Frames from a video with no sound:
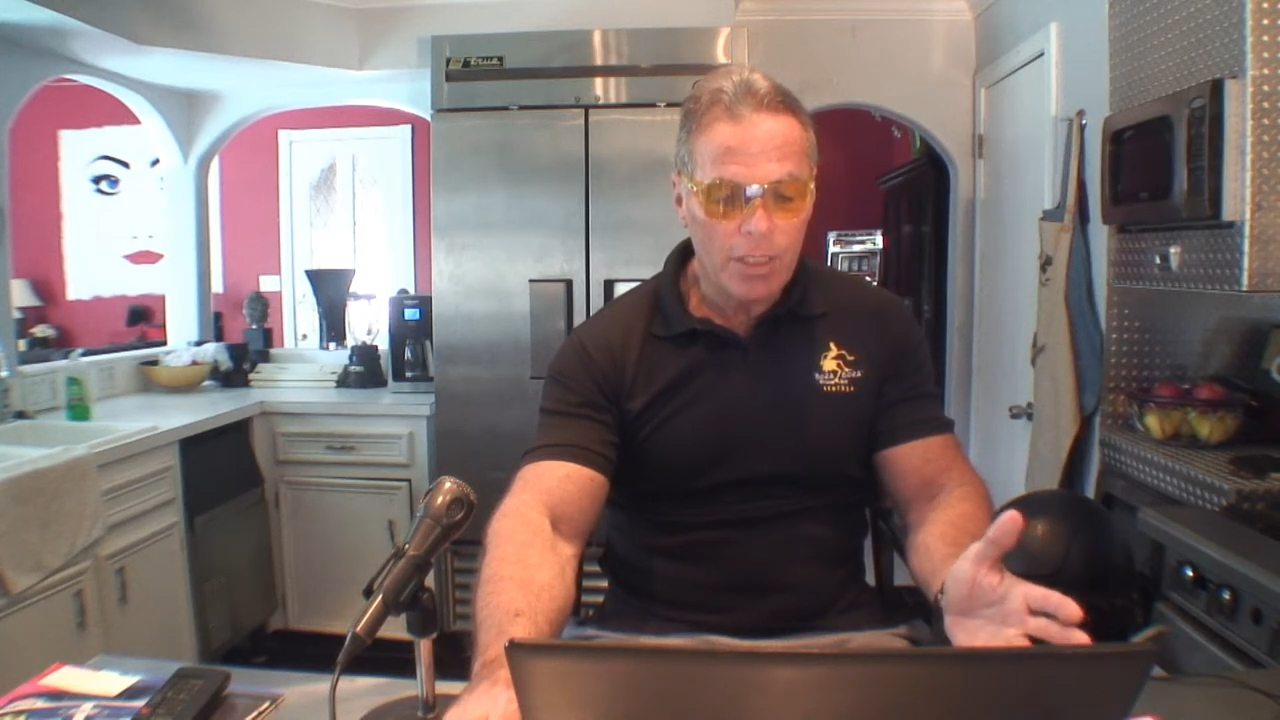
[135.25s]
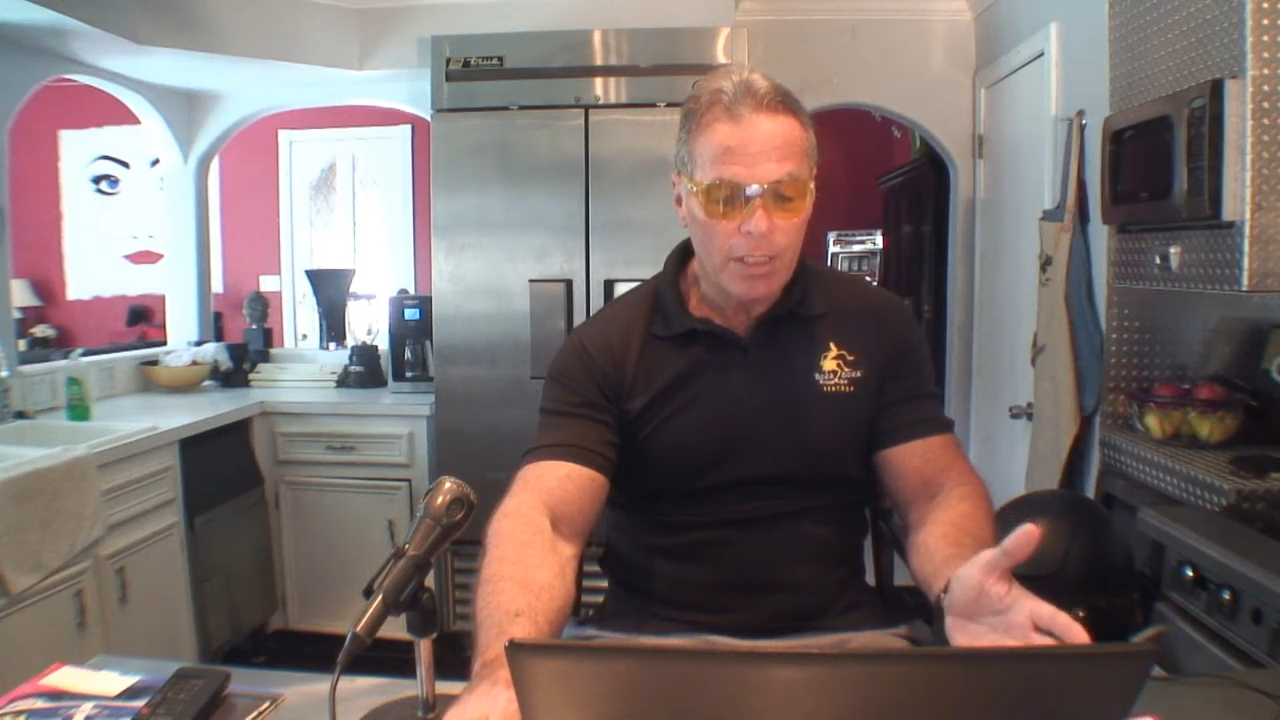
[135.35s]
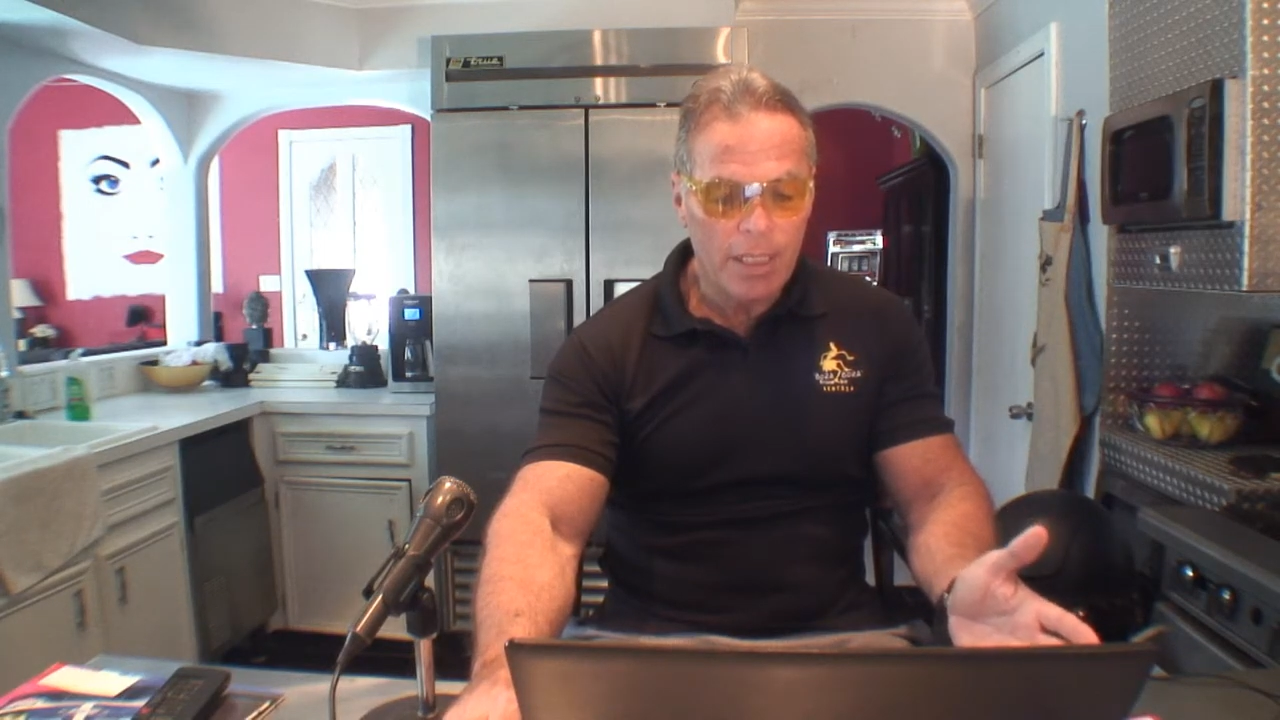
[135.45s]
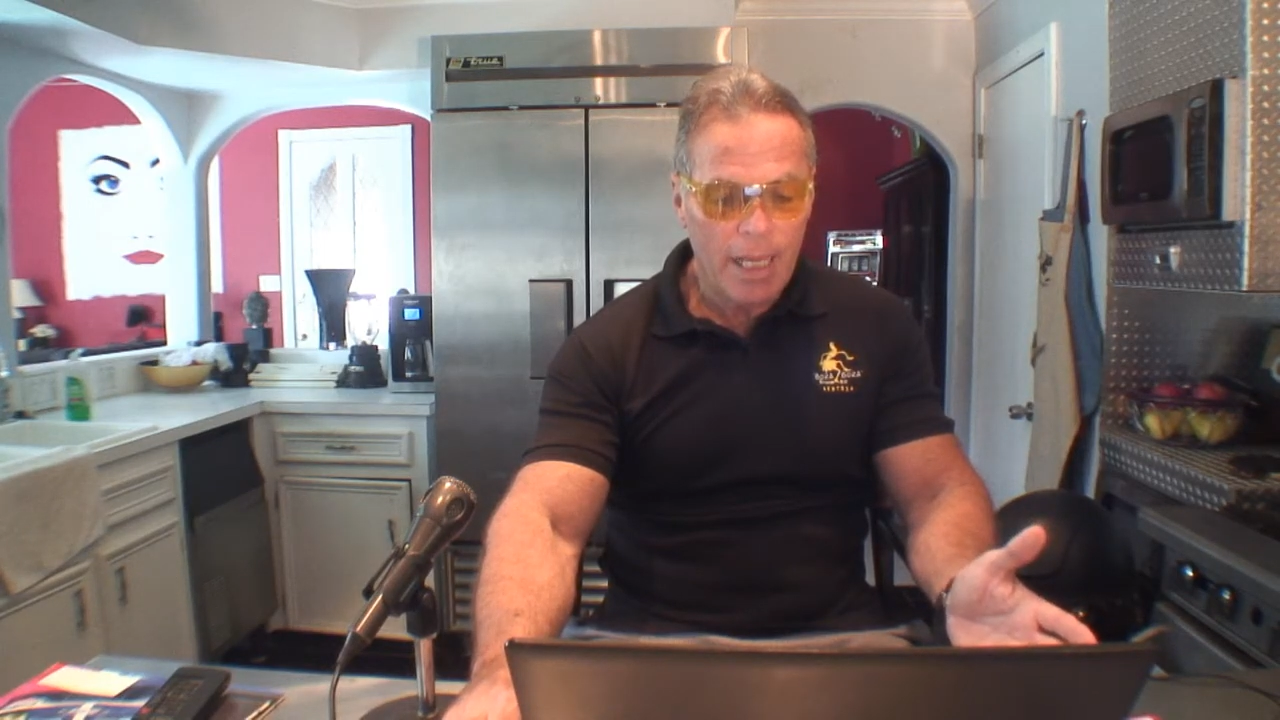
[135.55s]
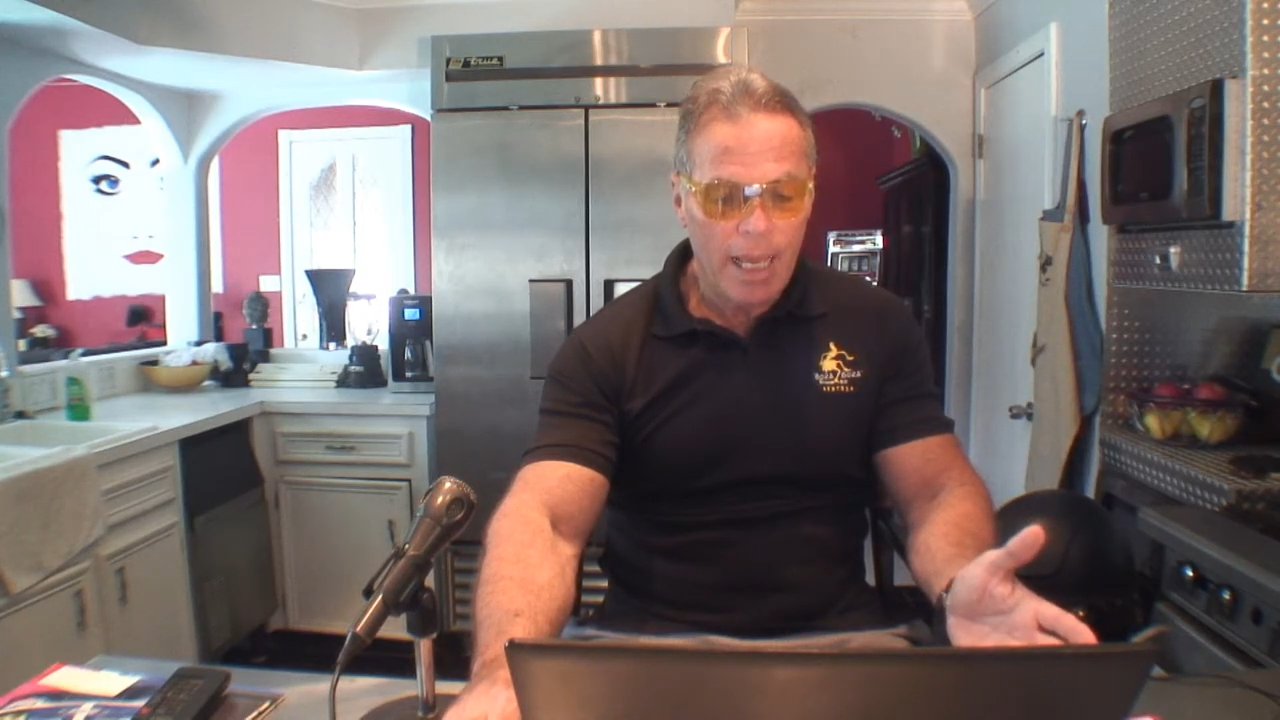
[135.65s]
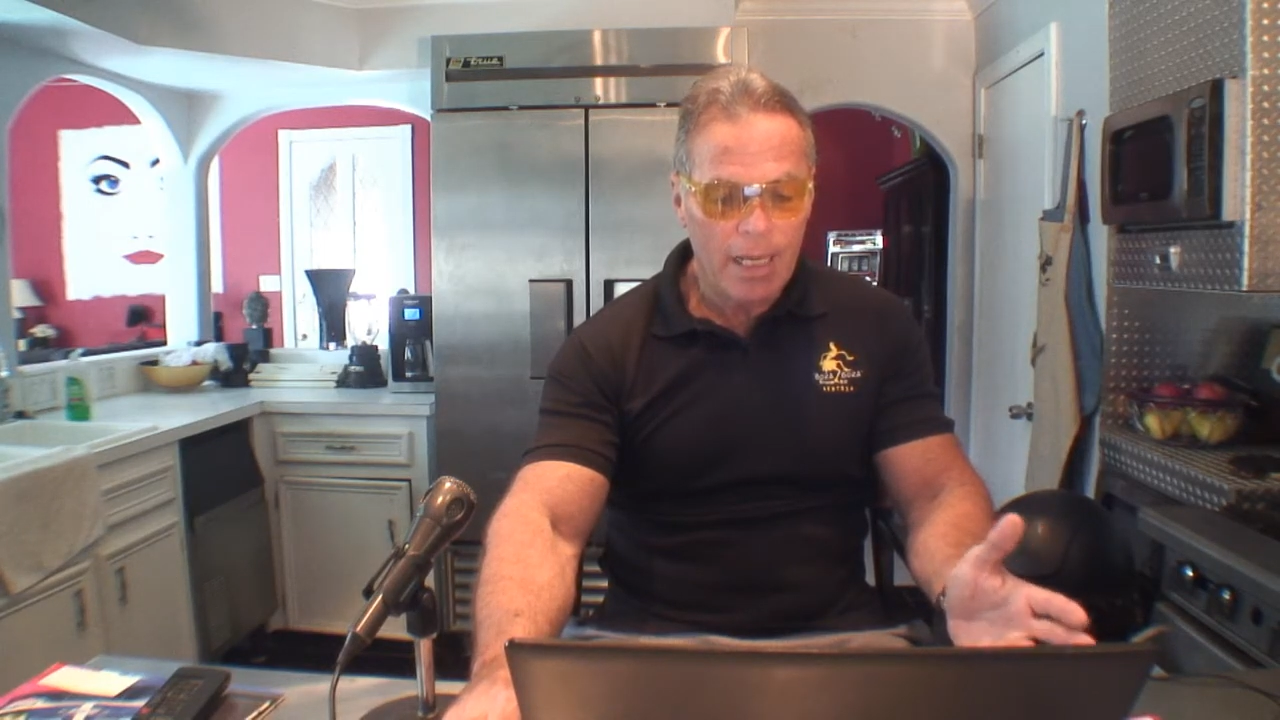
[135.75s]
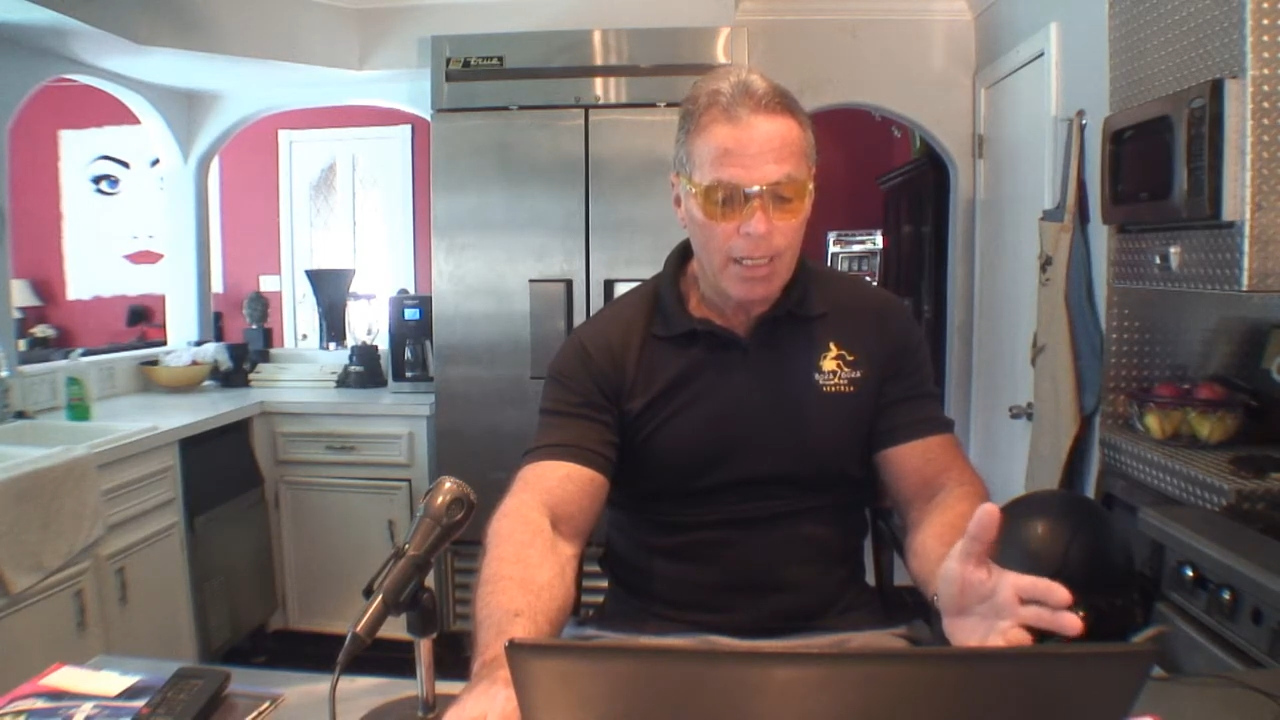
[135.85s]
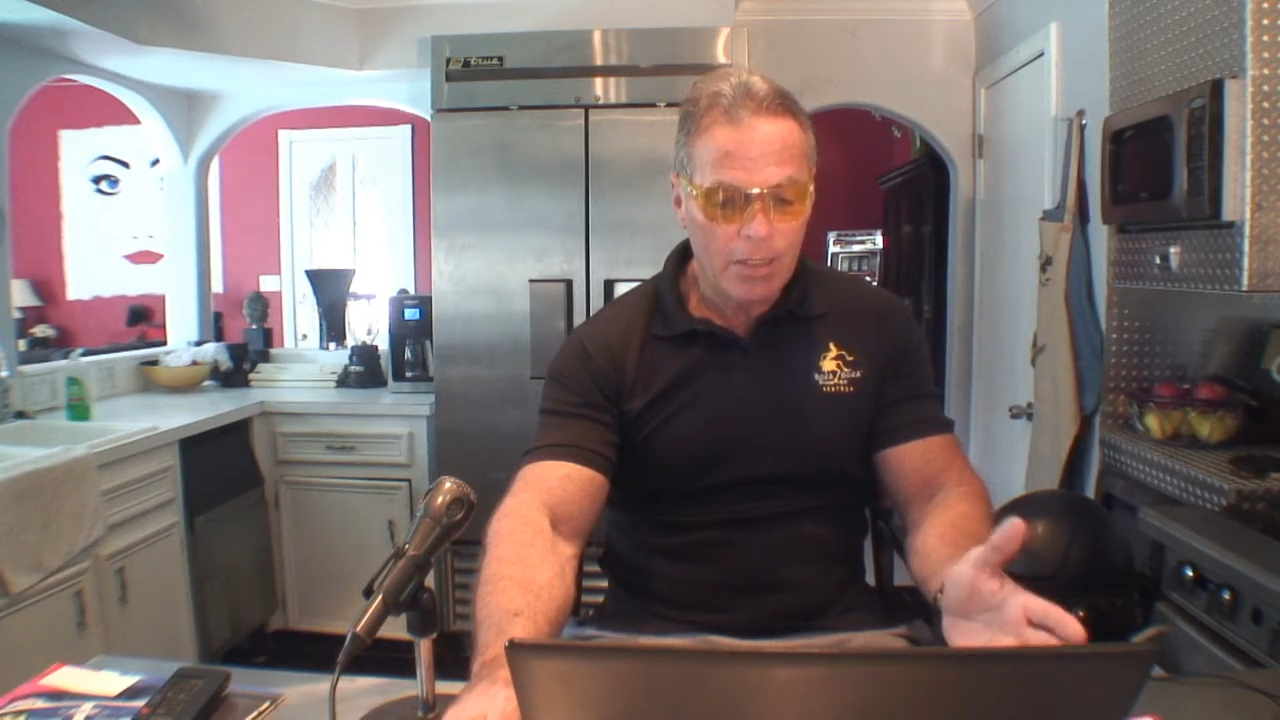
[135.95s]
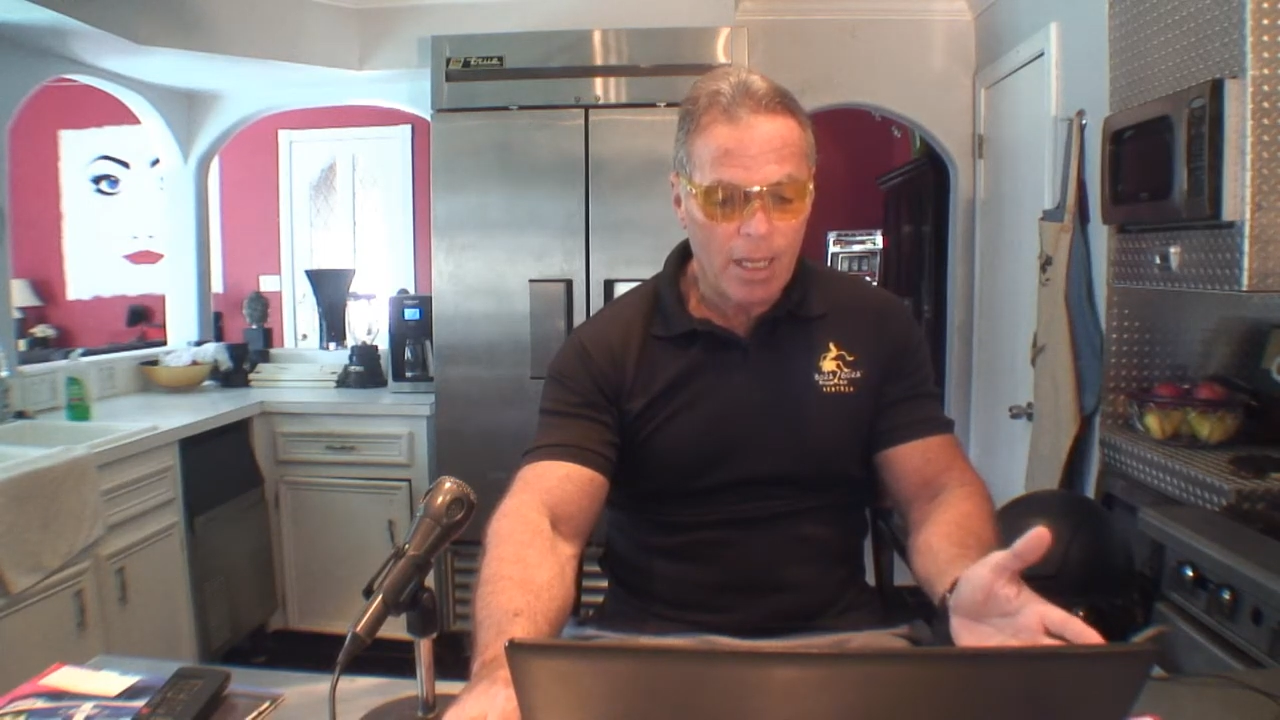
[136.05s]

GT8 has